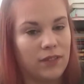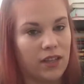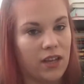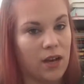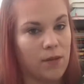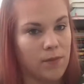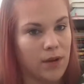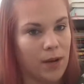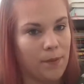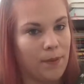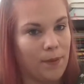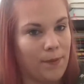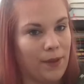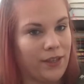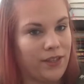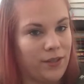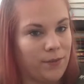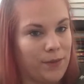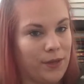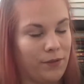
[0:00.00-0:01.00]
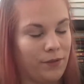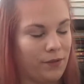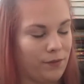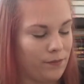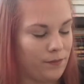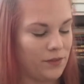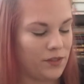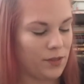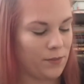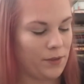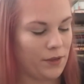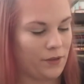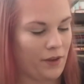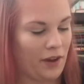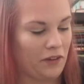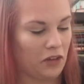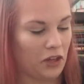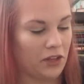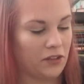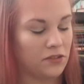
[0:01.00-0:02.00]
coming up on my to be
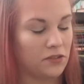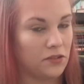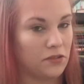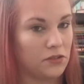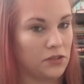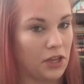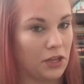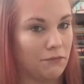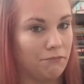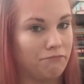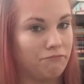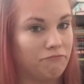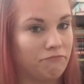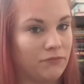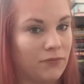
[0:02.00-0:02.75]
read list. So